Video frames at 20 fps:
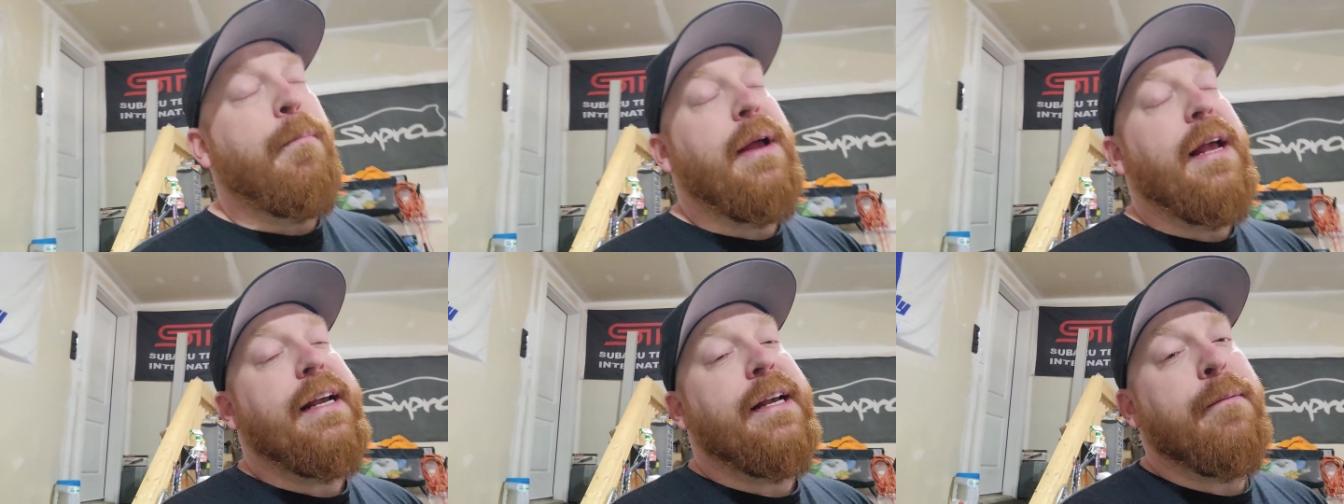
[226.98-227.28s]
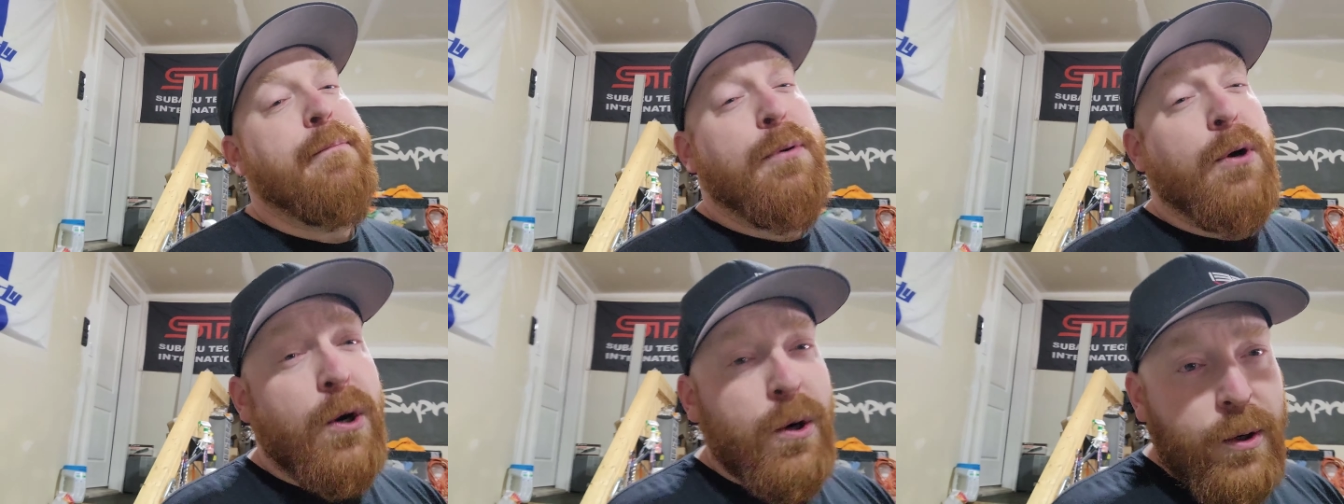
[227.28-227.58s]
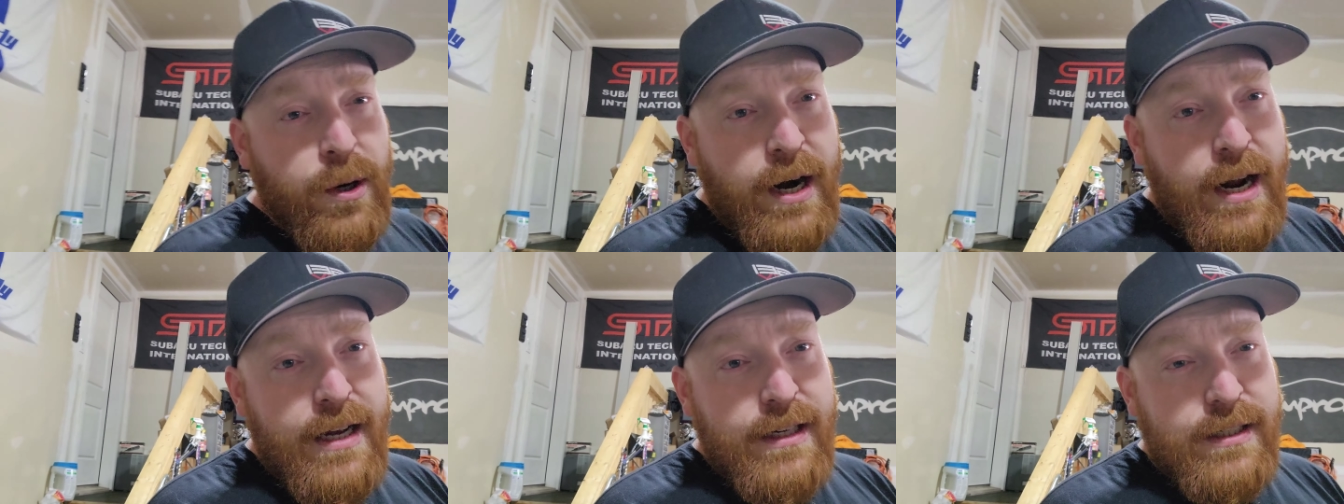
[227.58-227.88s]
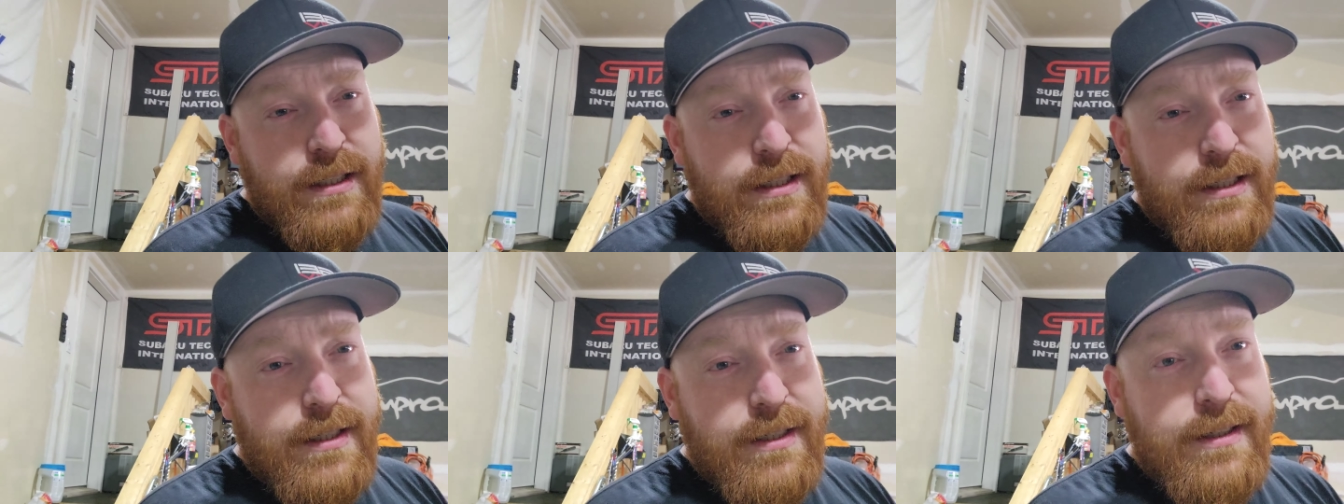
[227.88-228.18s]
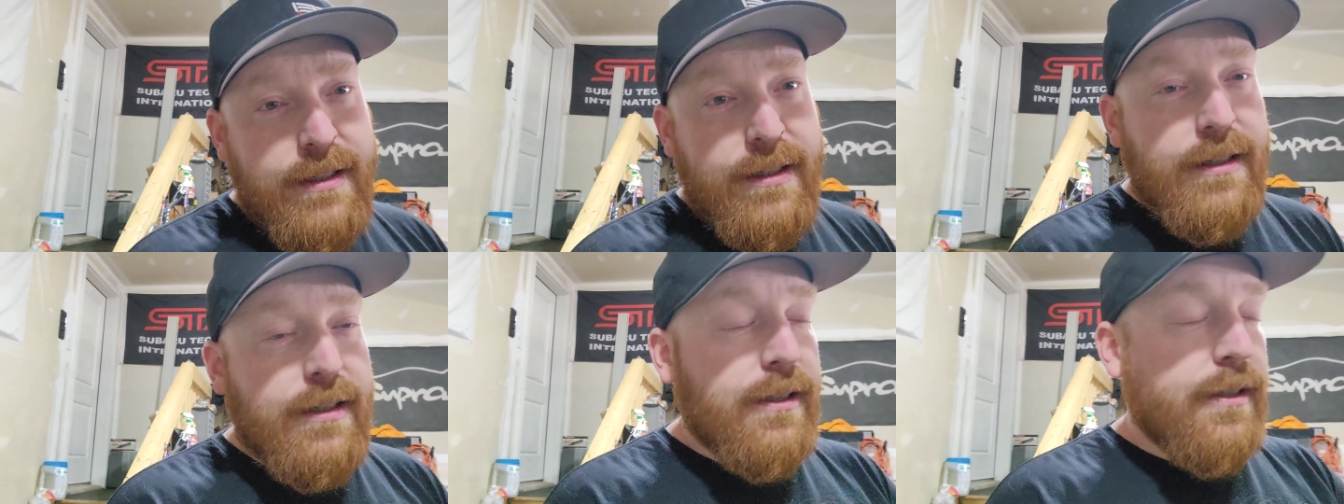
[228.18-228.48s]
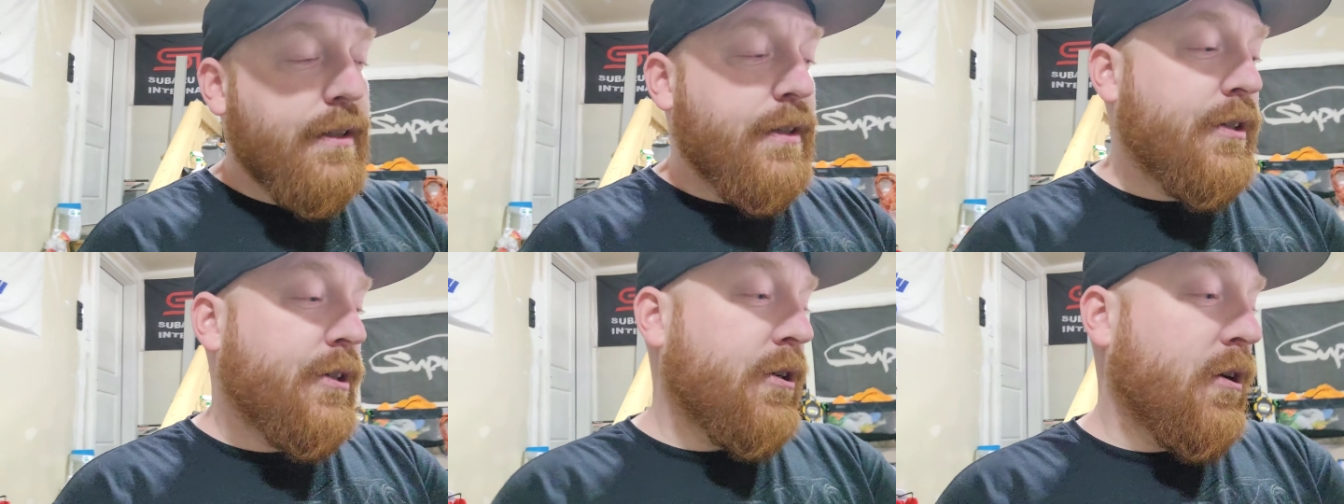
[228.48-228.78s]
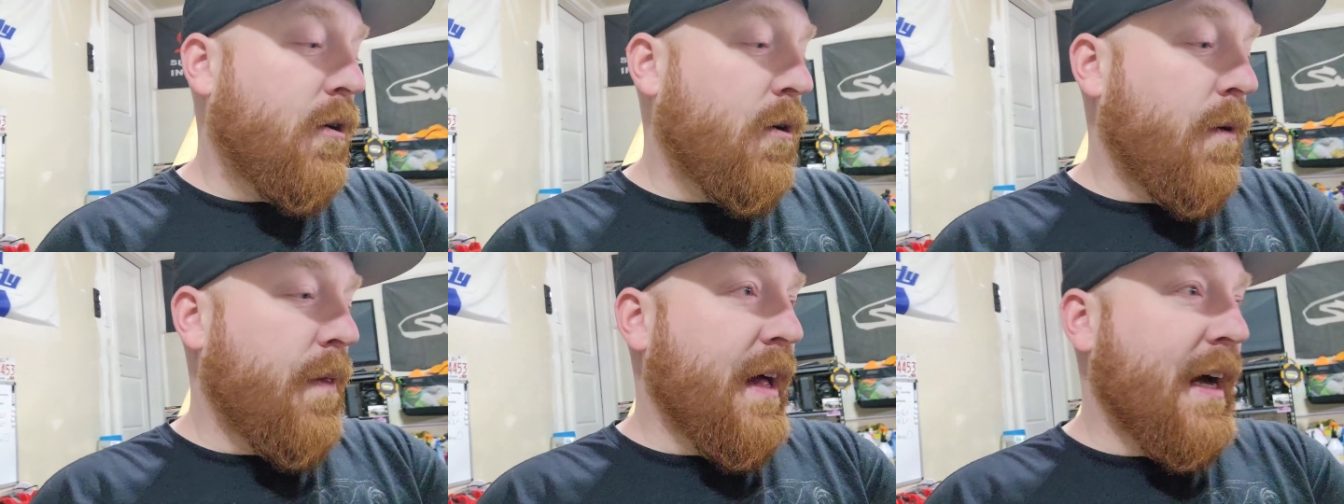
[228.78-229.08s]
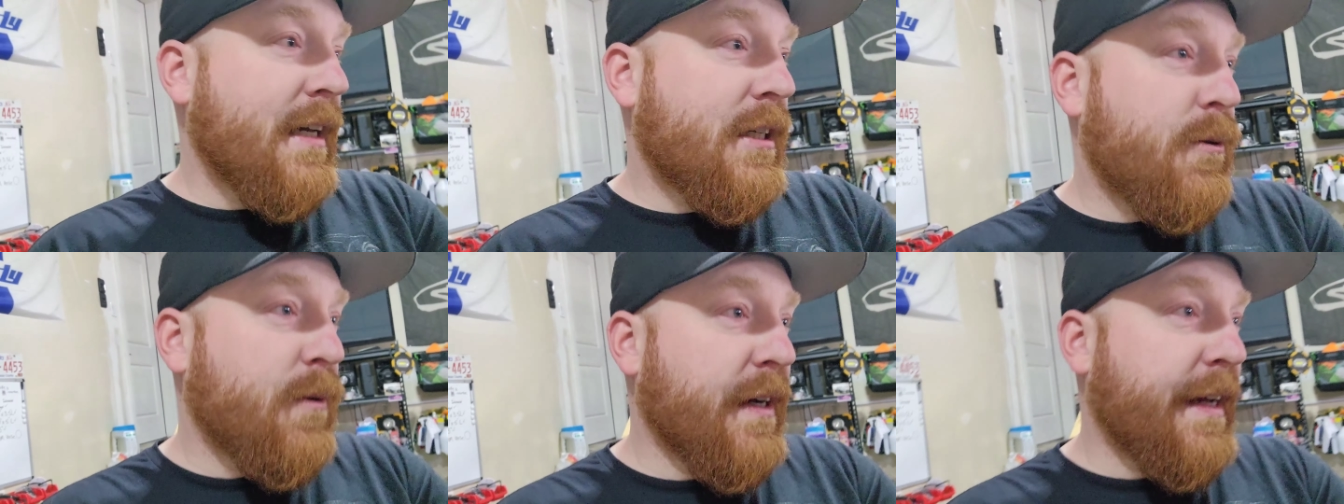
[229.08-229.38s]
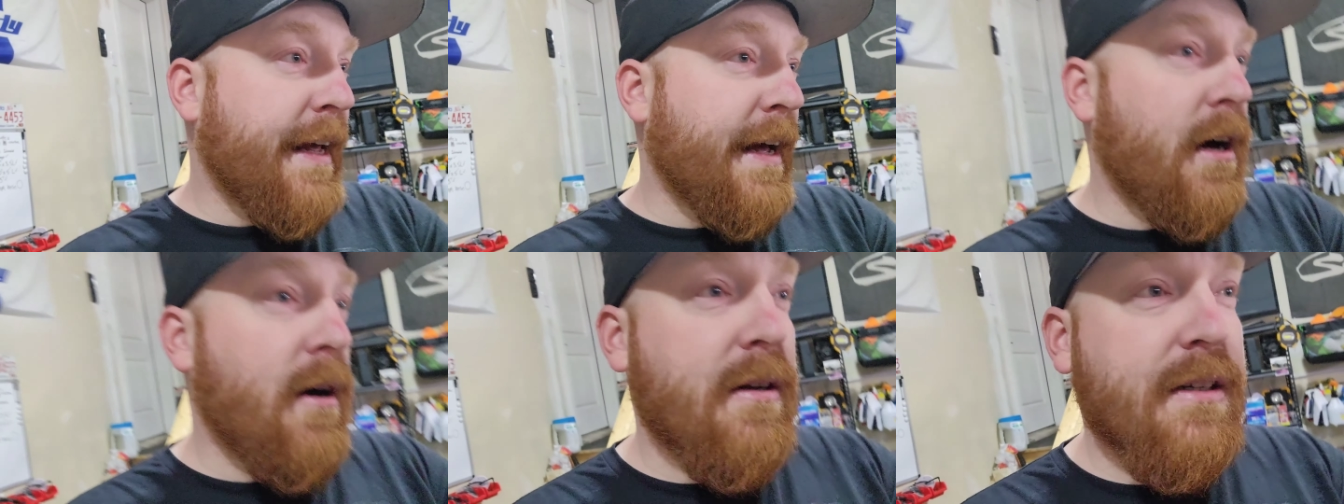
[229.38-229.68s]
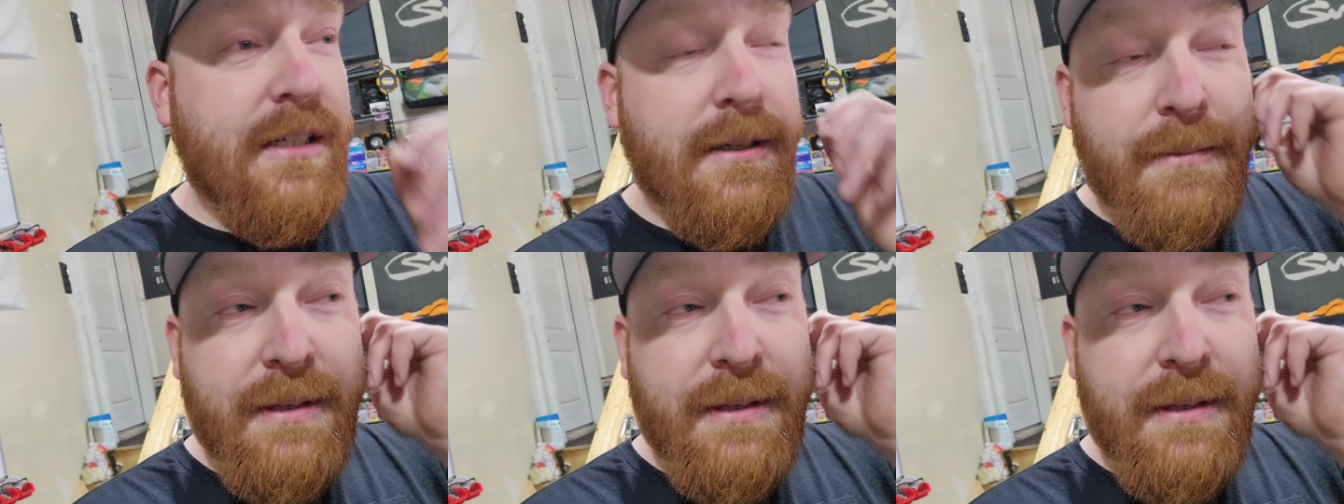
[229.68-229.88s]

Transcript: making progress, so that's what counts.